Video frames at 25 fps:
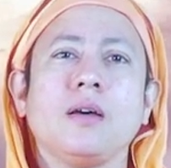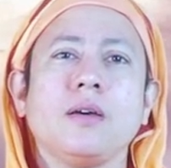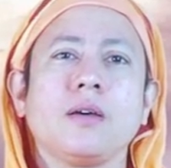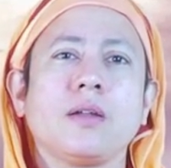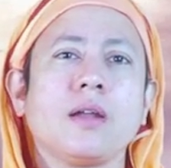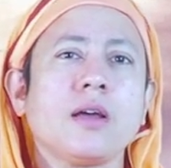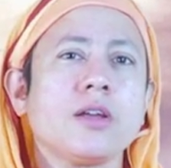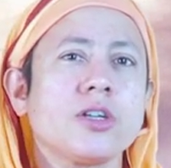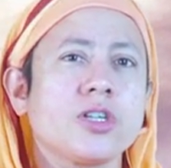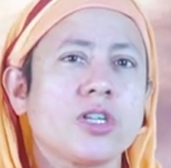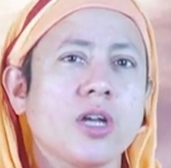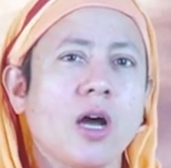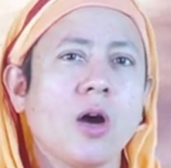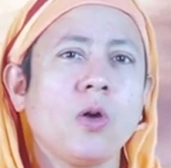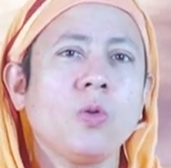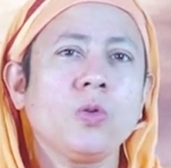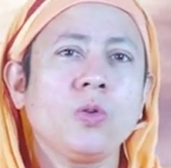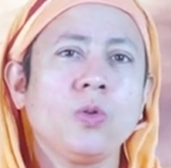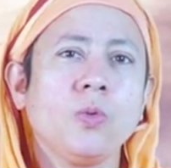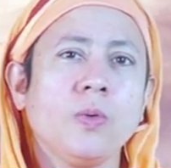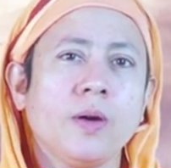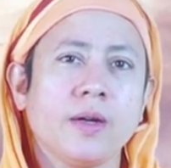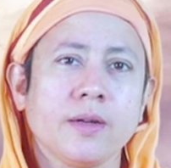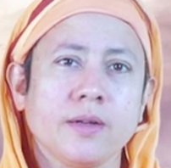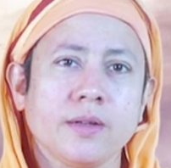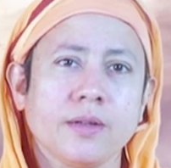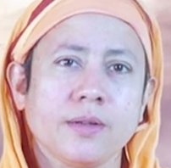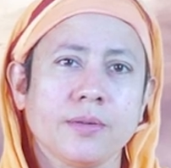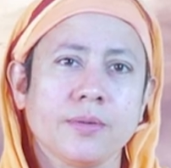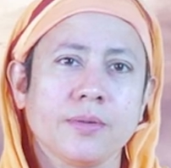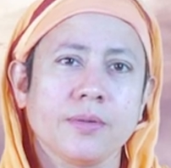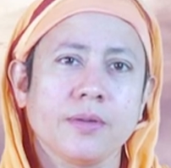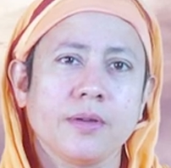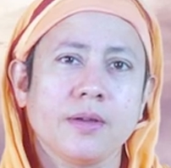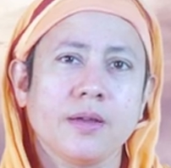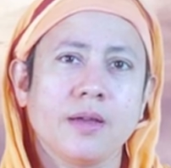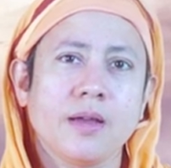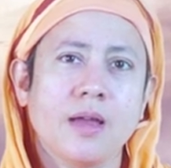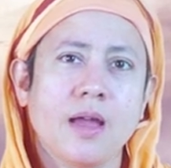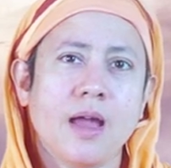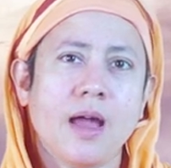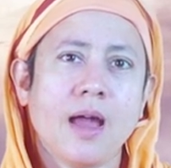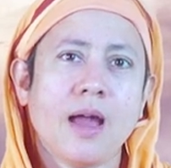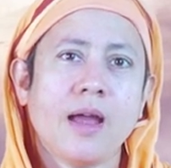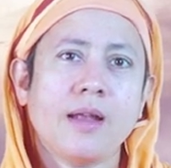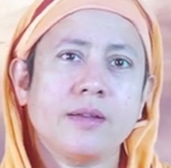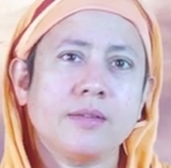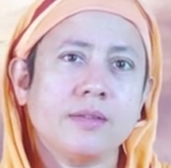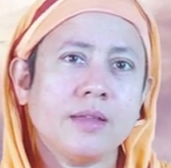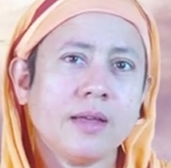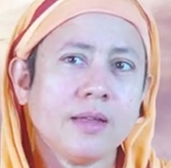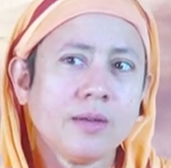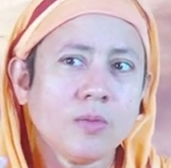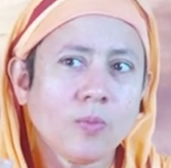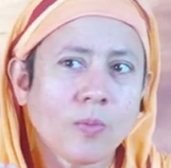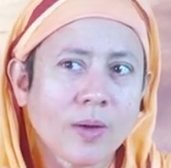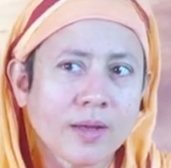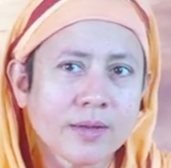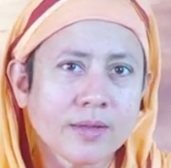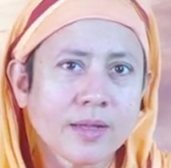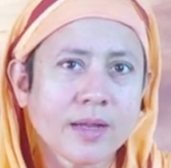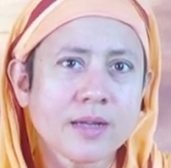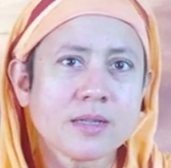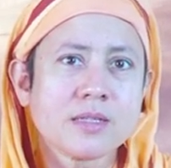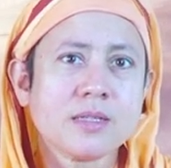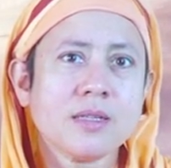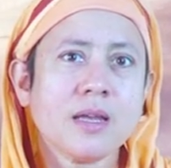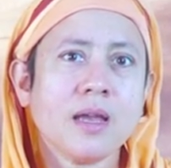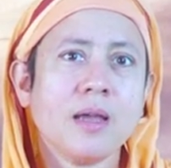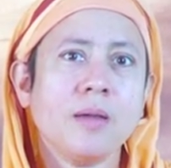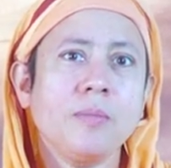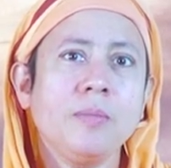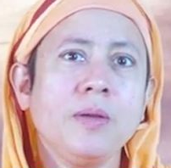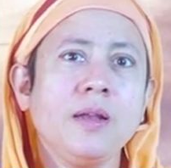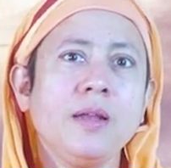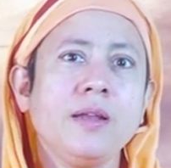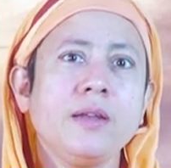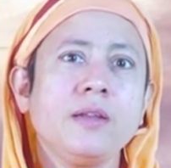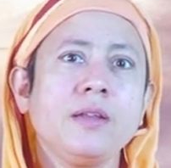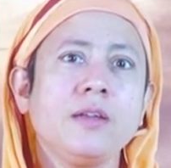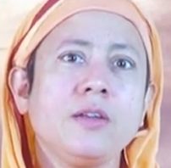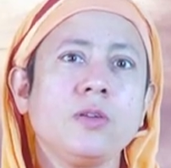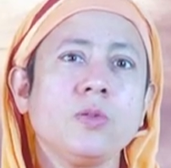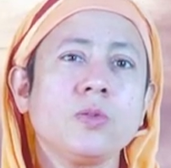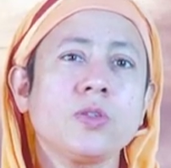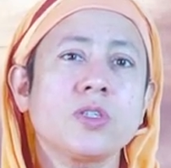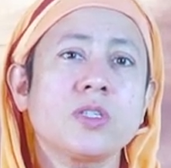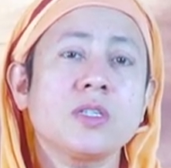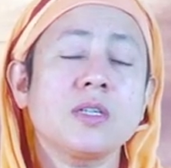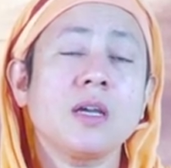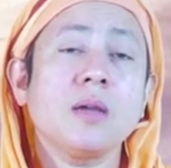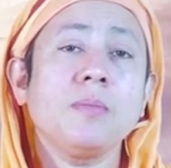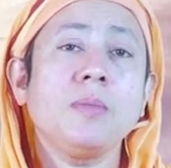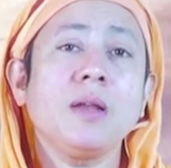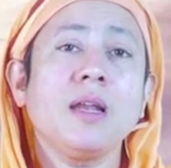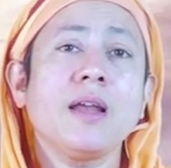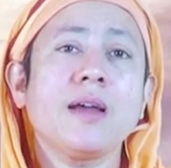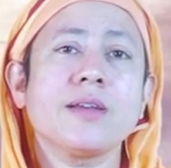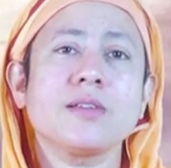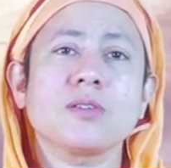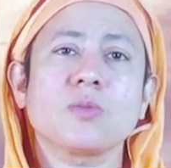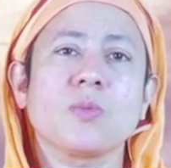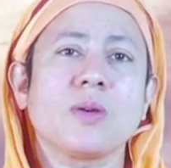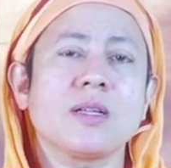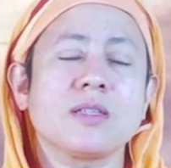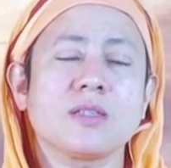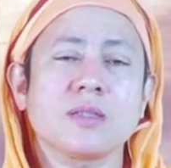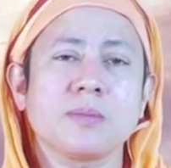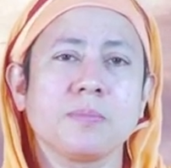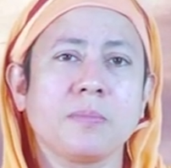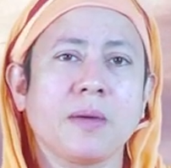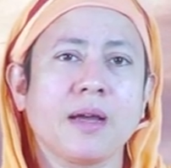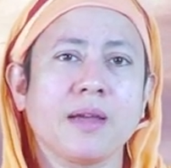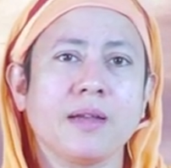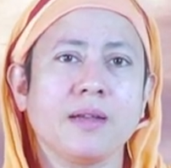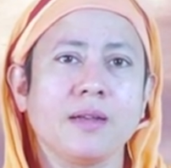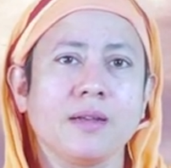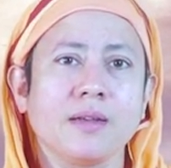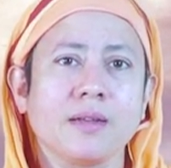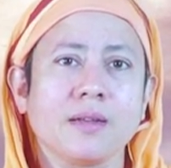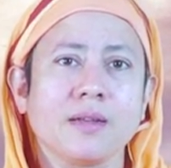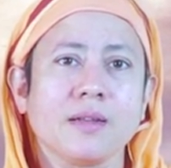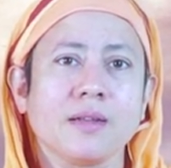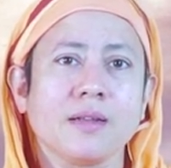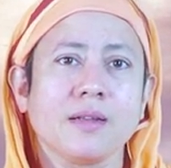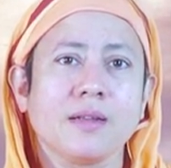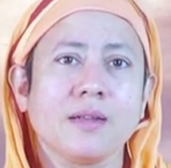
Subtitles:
rush outward, and then one gets the ability to stabilize one's mind.